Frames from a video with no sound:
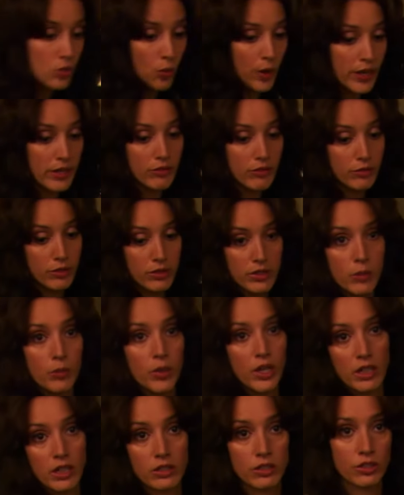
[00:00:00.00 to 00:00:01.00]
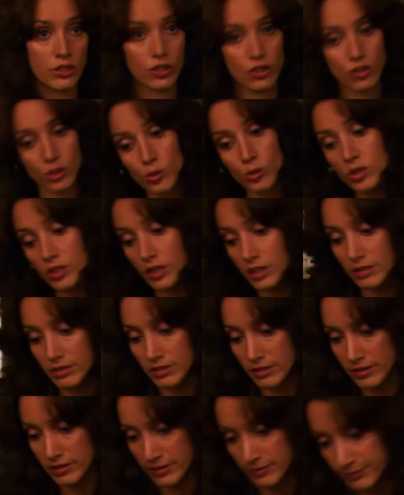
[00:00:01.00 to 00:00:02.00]
we just wait for someone else to choose
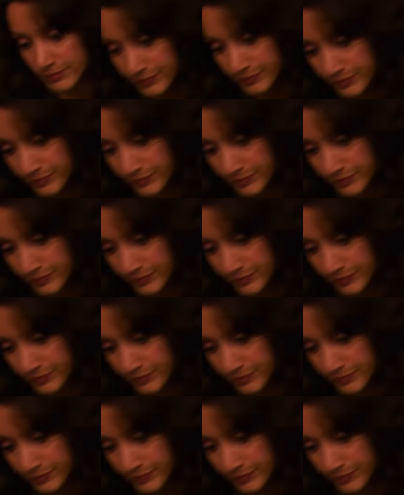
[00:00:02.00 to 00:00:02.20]
us.